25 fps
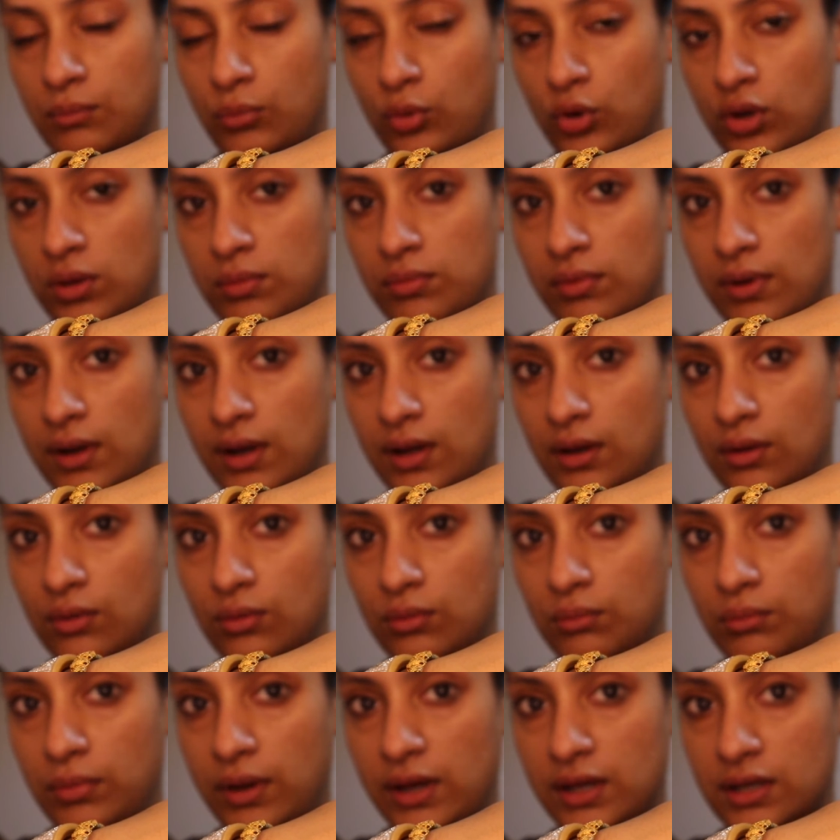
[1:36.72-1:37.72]
Boy
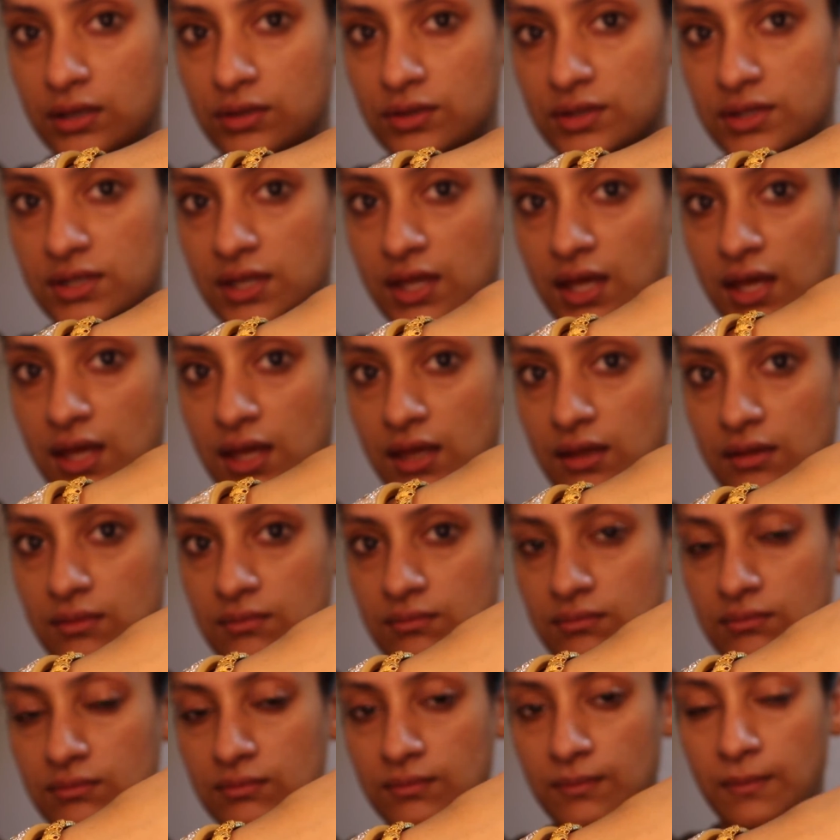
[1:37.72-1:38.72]
Brow by Glossier.
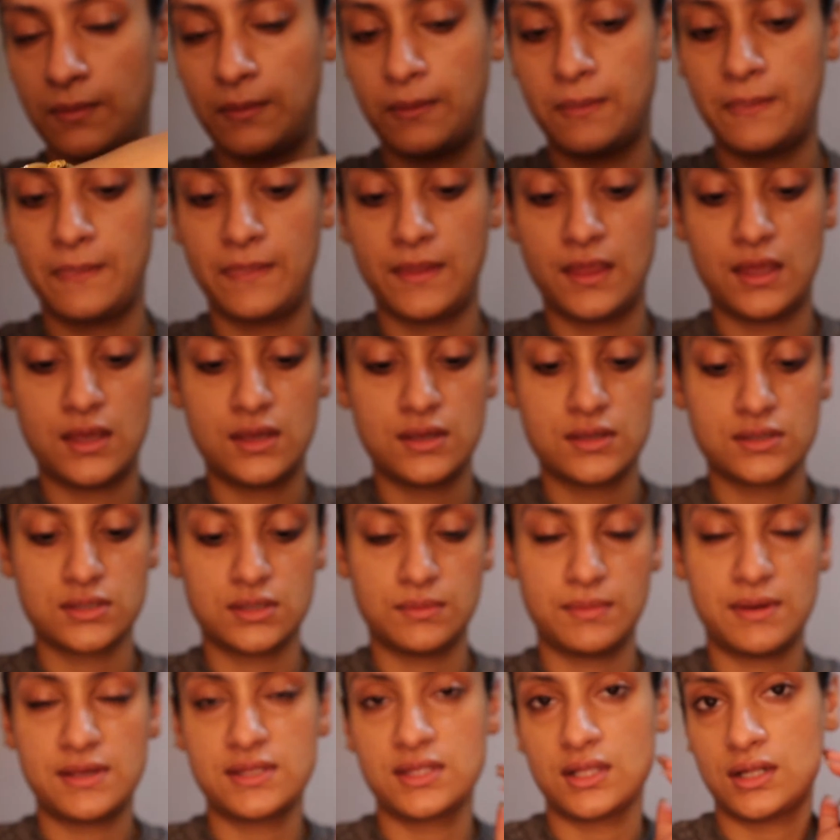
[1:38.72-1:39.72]

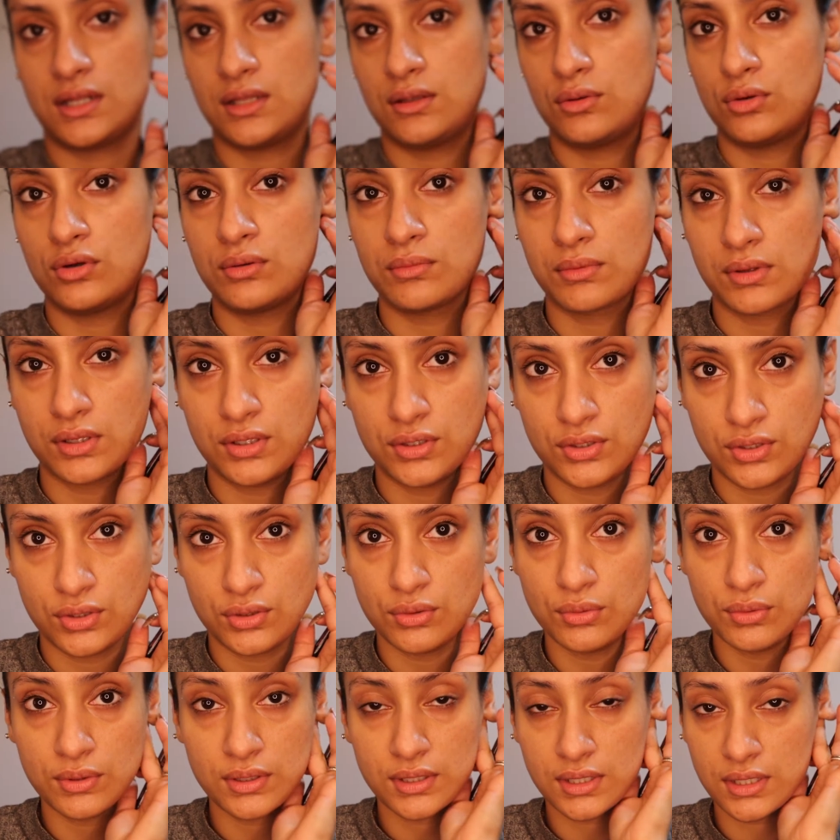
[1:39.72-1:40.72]
So basically what I'm going to
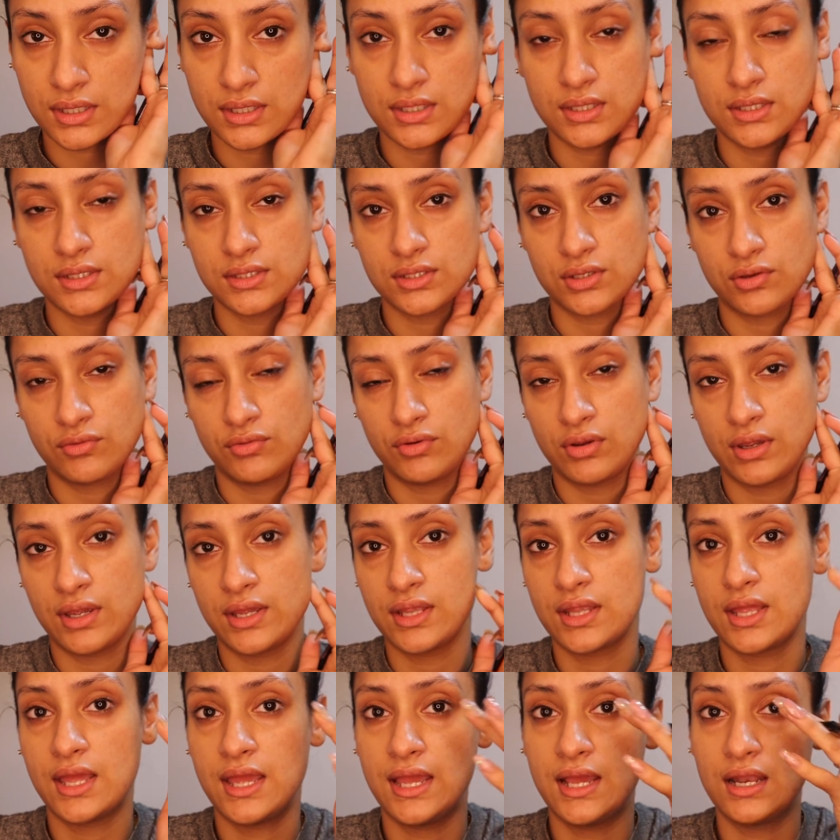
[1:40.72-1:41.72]
do is
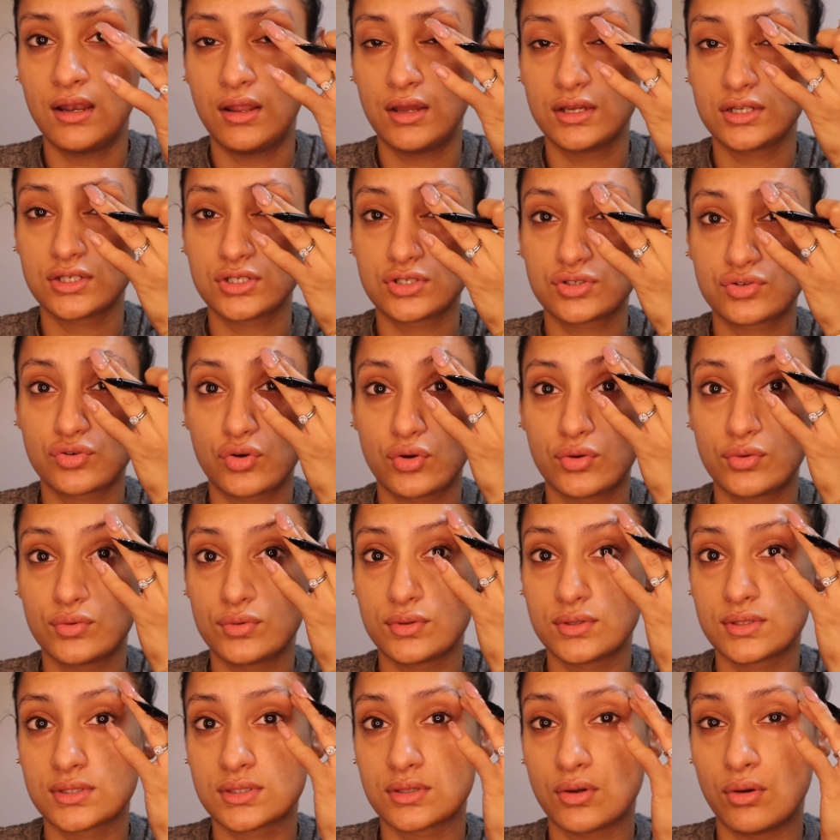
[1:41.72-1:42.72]
create hair-like
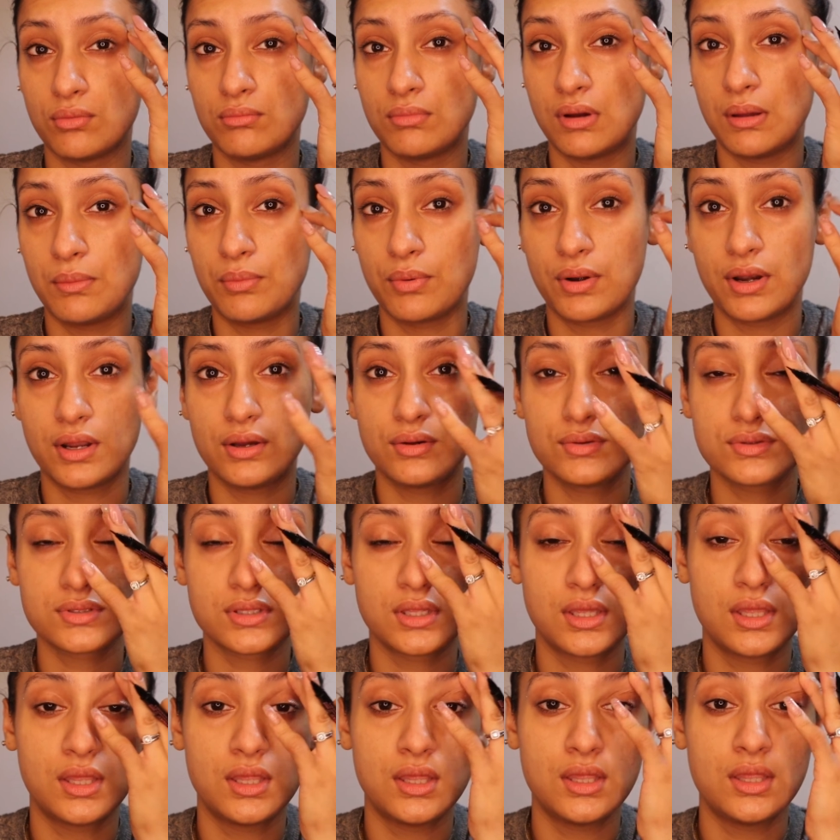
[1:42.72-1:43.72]
strokes on my brows
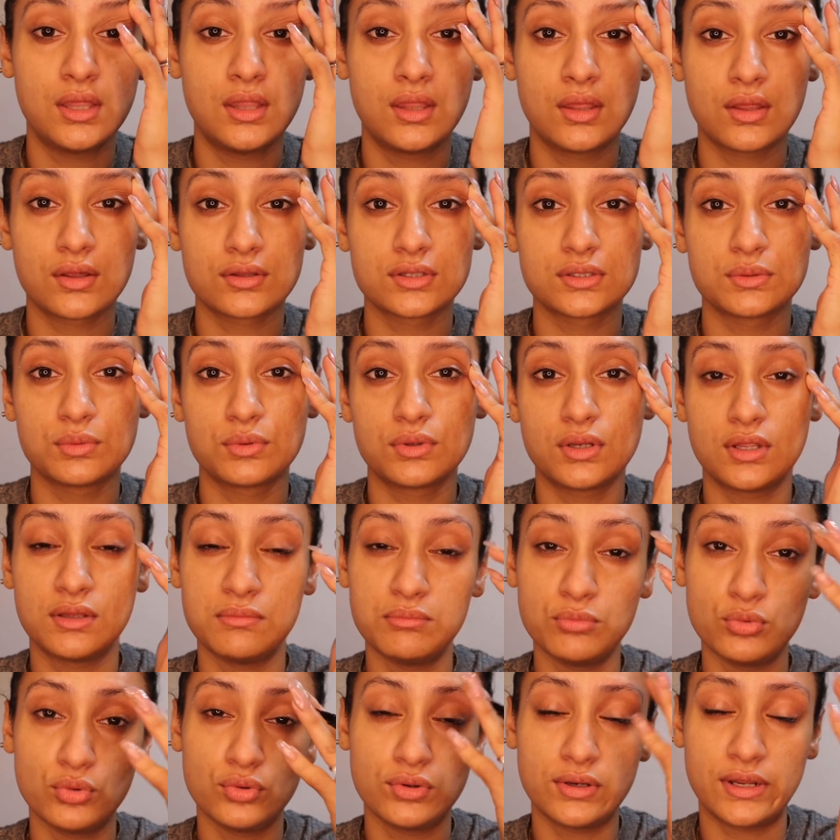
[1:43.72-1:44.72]
because I want
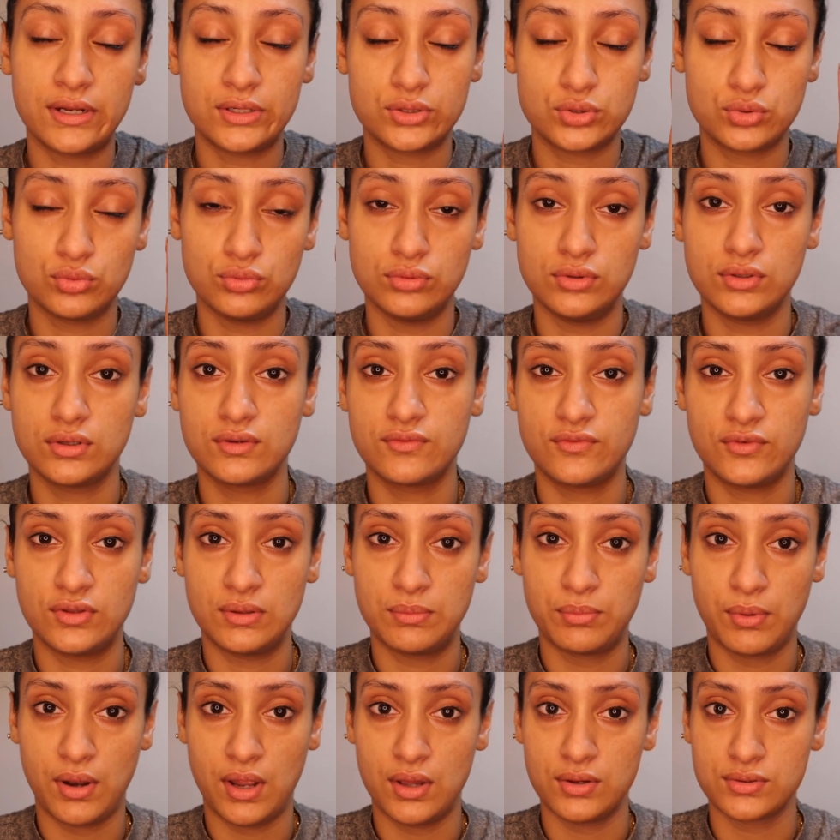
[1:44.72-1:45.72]
a more natural look for
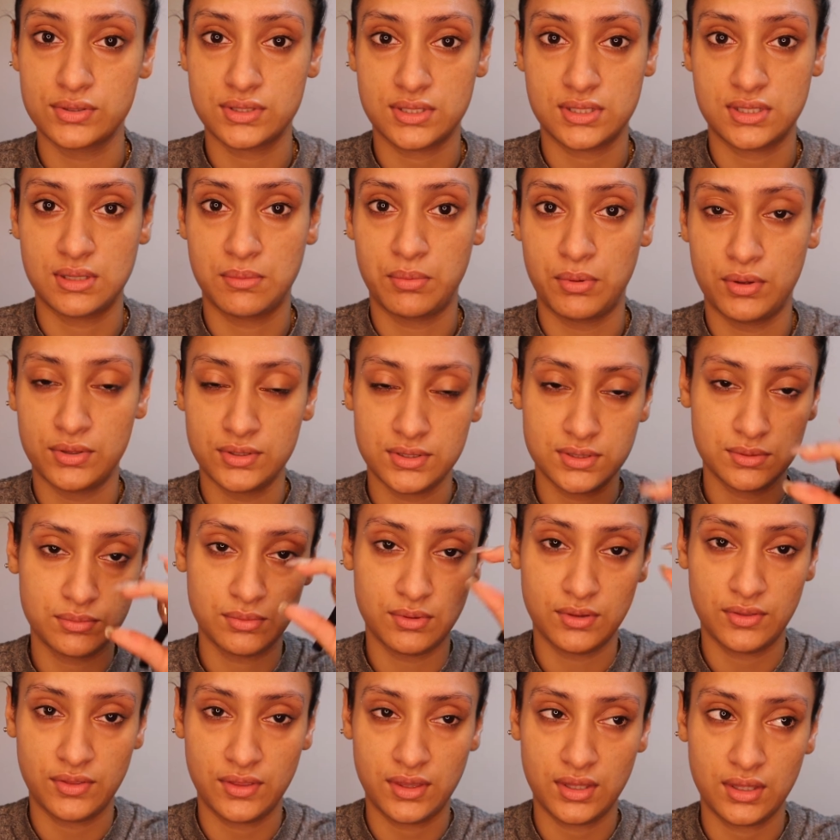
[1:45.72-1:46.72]
the brows as opposed
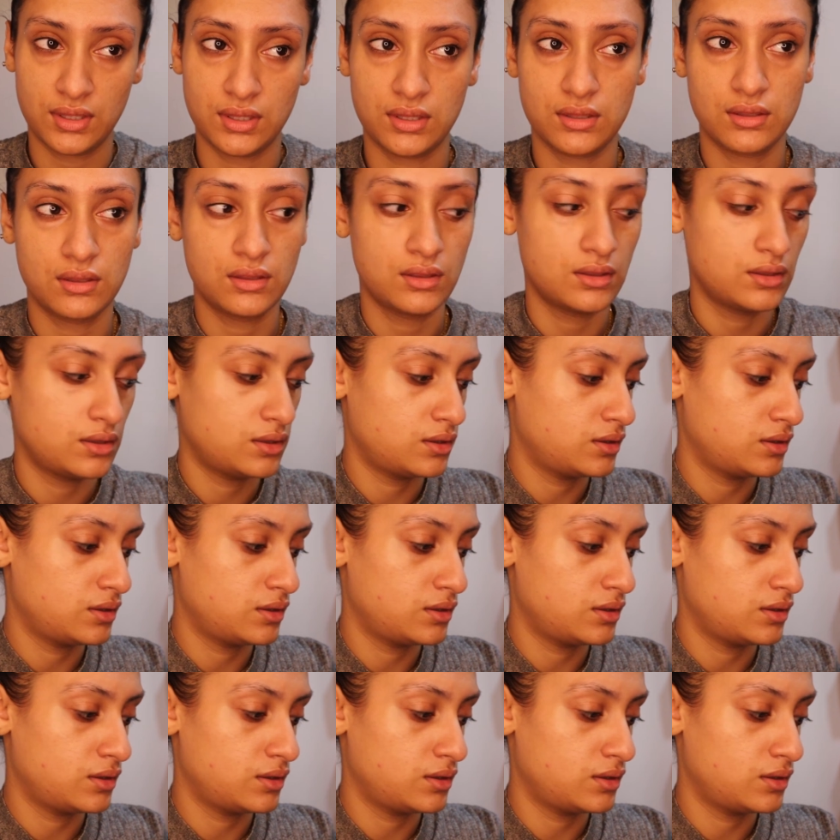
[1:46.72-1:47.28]
to a thick,